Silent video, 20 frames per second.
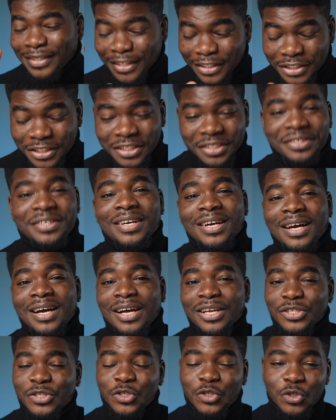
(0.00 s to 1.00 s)
Nigeria
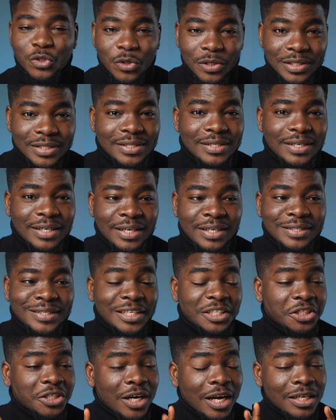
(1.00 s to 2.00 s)
has done it again.
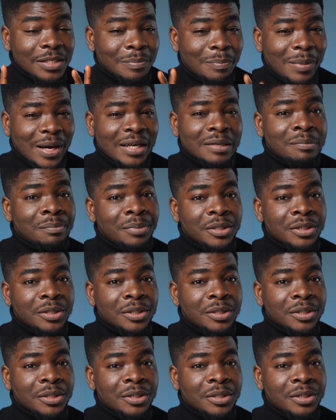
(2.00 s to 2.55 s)
Nigeria has banned